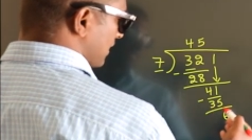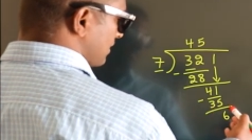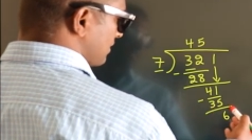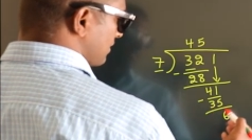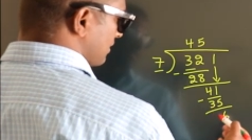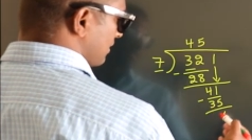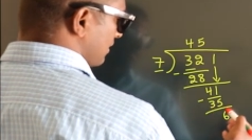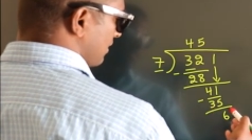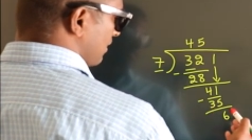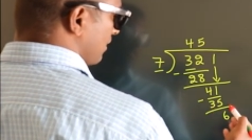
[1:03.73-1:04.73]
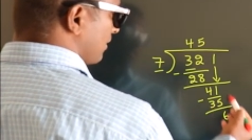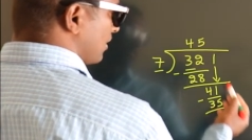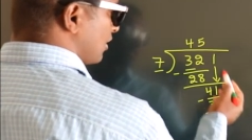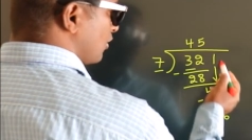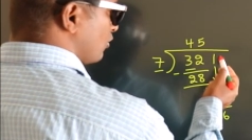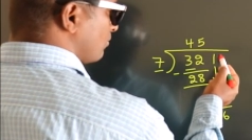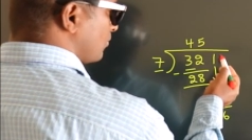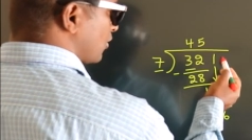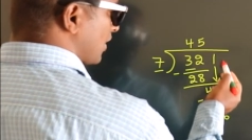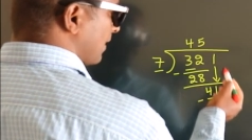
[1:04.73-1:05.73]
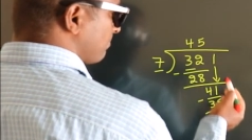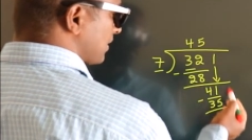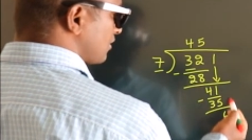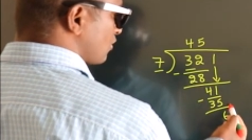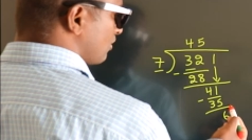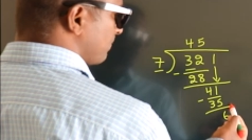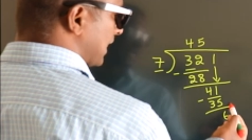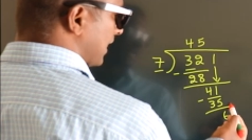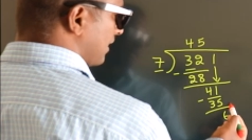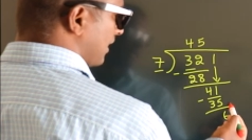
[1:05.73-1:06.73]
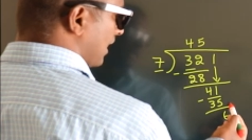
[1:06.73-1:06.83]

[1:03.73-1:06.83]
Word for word: this, no more numbers to bring it